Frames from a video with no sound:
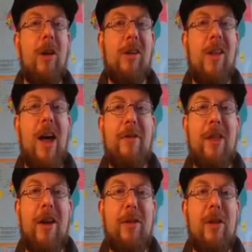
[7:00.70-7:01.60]
on a lot of
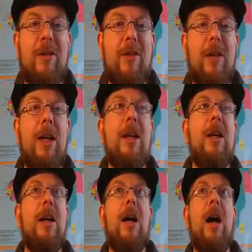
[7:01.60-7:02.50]
levels.
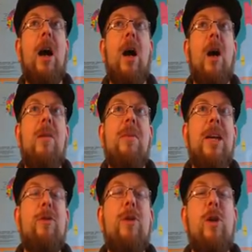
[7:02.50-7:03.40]

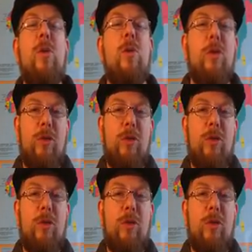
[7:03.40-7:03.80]
If you